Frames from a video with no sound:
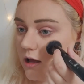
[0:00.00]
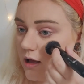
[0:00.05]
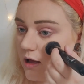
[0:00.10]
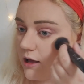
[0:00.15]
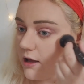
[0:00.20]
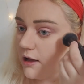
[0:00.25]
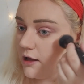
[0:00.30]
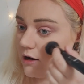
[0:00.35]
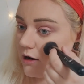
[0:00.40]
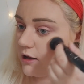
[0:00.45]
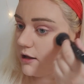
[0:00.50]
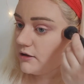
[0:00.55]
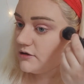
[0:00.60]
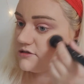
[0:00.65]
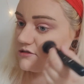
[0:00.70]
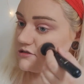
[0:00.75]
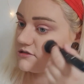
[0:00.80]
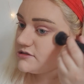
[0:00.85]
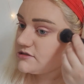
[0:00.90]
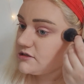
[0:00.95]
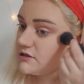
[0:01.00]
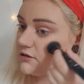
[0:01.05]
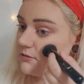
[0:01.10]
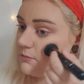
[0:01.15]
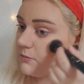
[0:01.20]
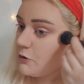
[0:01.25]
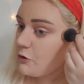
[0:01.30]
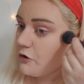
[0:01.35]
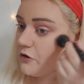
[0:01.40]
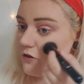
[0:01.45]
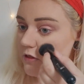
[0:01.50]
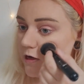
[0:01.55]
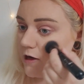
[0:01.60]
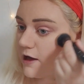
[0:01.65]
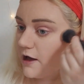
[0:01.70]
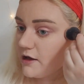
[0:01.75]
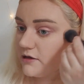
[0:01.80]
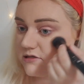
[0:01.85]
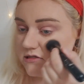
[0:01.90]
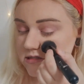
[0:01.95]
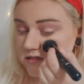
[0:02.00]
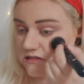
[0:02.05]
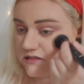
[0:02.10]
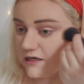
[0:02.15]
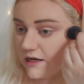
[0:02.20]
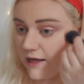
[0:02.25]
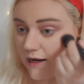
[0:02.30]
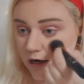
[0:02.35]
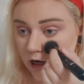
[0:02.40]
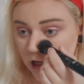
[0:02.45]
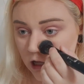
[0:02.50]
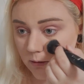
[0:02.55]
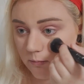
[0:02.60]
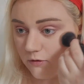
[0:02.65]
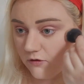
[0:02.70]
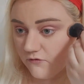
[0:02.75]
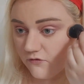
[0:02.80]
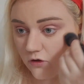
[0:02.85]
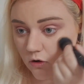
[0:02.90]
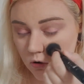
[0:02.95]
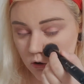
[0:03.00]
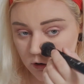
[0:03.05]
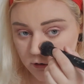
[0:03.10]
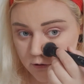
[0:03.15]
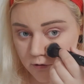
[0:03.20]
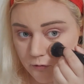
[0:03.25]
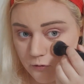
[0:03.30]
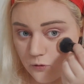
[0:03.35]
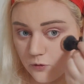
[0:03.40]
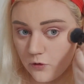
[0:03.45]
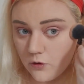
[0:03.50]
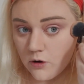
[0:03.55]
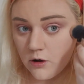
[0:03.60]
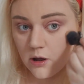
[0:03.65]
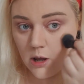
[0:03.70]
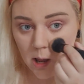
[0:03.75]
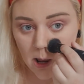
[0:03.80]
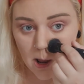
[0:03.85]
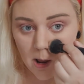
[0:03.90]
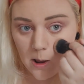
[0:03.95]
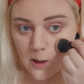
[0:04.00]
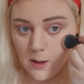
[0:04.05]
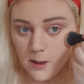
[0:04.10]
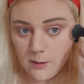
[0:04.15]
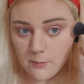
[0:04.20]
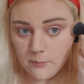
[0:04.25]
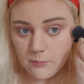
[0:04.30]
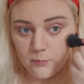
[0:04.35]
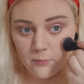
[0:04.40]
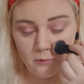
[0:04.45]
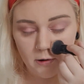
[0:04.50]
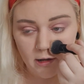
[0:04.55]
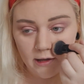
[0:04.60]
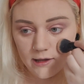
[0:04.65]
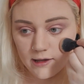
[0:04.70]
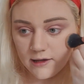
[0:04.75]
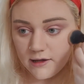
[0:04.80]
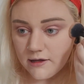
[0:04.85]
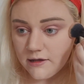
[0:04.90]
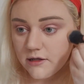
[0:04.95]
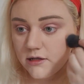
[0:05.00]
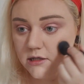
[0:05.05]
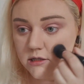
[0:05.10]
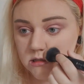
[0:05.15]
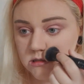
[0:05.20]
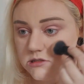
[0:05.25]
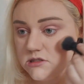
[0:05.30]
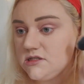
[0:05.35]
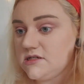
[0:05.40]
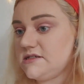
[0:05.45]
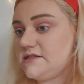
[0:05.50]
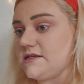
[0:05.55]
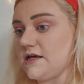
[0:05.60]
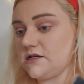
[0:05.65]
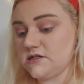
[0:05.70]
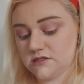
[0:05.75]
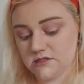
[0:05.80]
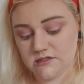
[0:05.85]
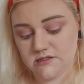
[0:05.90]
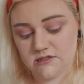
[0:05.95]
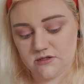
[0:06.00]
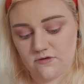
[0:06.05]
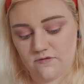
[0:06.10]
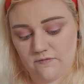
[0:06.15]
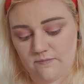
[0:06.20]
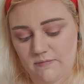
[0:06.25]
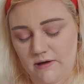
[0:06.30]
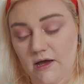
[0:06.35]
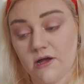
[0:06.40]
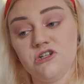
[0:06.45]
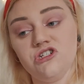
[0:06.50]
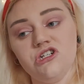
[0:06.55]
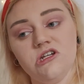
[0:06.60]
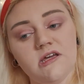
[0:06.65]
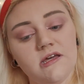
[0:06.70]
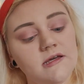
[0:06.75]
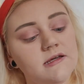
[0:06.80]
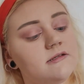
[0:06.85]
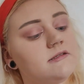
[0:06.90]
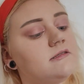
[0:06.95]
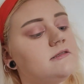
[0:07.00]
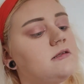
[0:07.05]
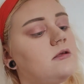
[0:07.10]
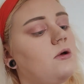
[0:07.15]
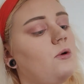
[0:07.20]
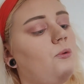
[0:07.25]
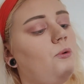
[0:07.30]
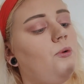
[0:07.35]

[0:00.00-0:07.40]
And I'm just going to put that slightly above the contour, bring it into the centers of my cheeks.